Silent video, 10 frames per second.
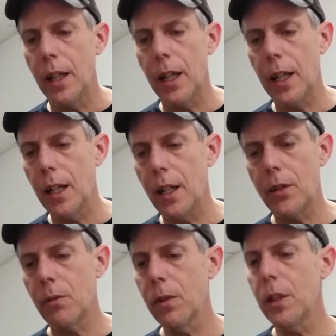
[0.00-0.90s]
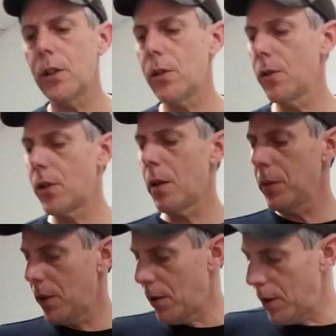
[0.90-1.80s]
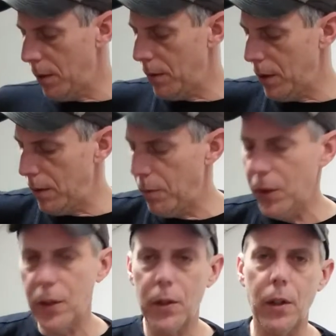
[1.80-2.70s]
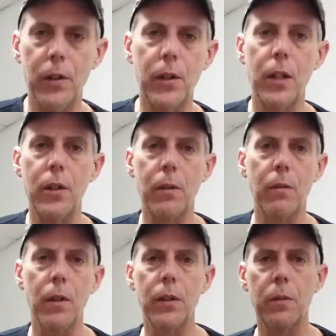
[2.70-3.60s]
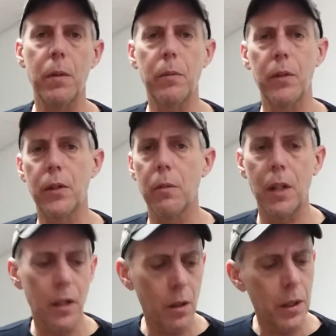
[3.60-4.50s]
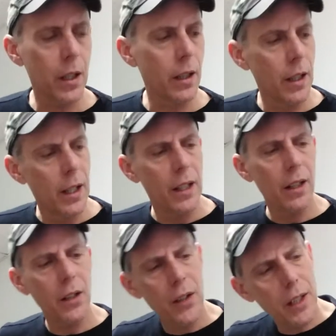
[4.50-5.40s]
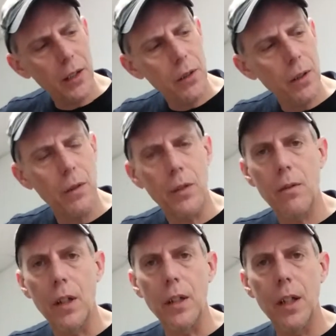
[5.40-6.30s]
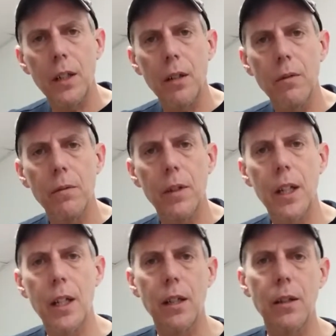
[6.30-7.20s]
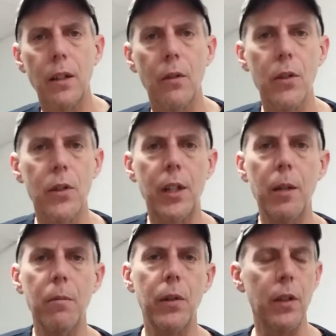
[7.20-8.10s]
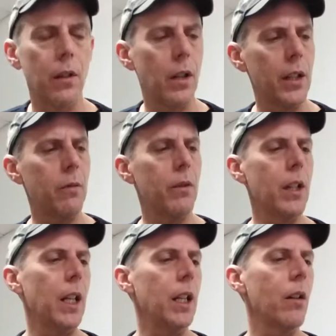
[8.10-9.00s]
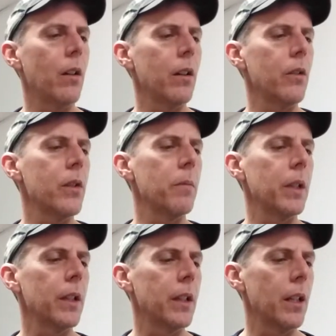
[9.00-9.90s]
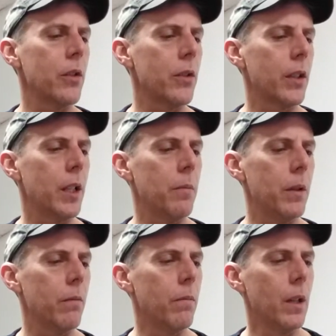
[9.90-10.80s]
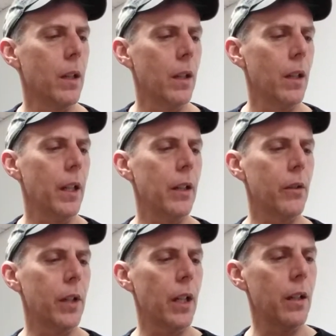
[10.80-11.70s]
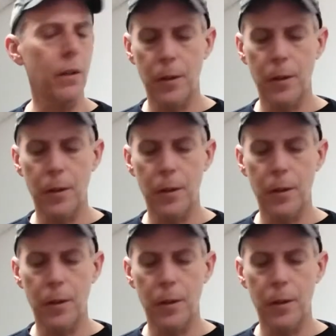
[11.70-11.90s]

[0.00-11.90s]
it's really a showstopper guitar. You put this on a stage anywhere, and people are just gonna be like, oh my god. Now I think I do have a nut cover for that. You know, just to keep with I think with an E on it or something like that, just to keep you, kind of.